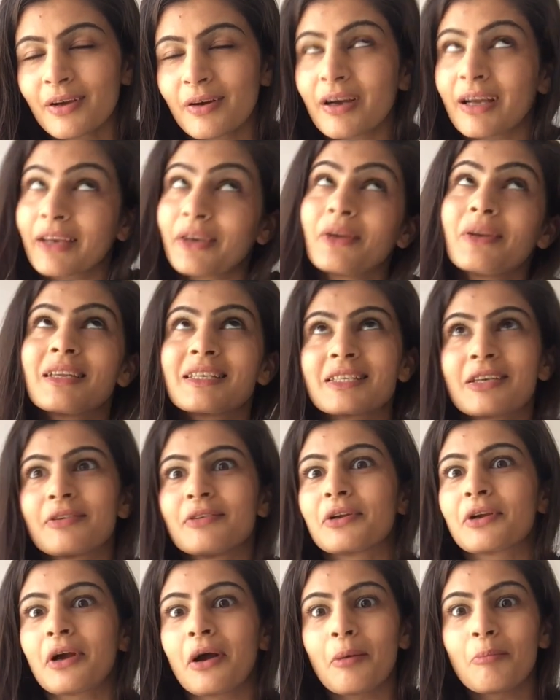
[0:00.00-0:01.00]
like not
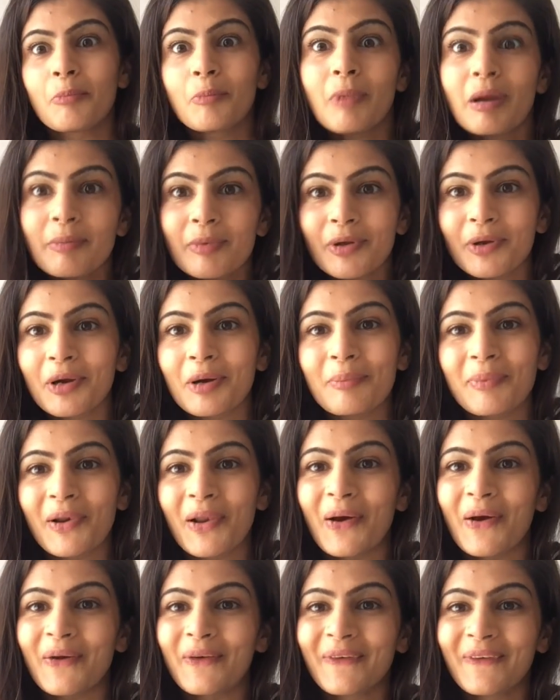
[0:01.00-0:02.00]
necessarily look up maybe look at a
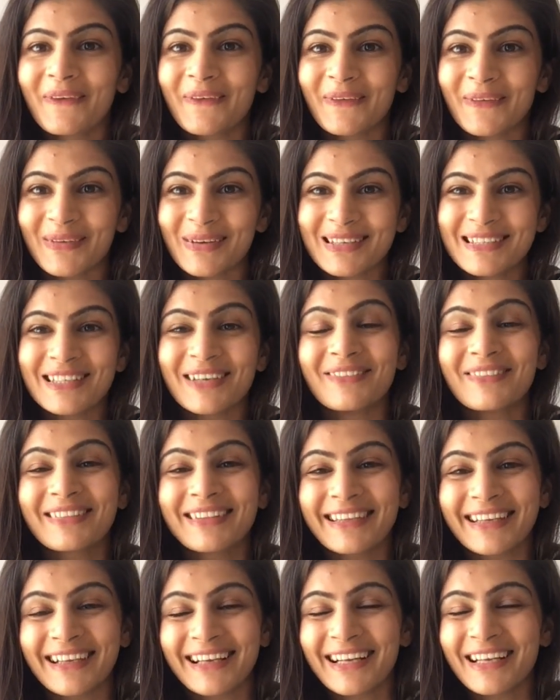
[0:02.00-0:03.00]
plant or
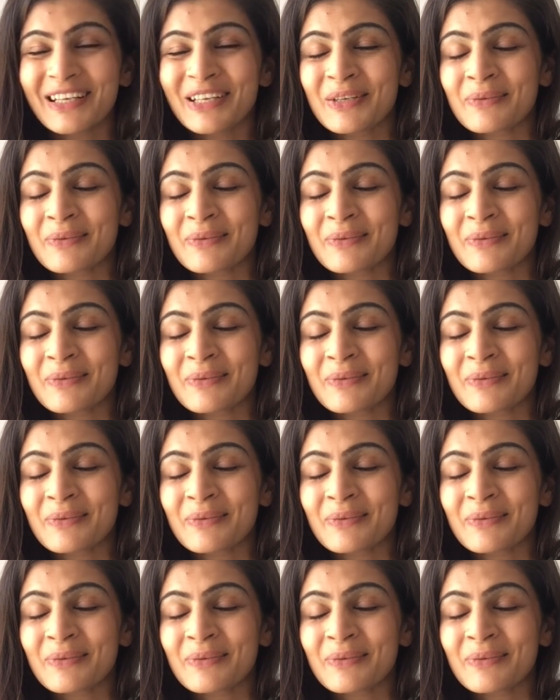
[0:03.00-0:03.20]
something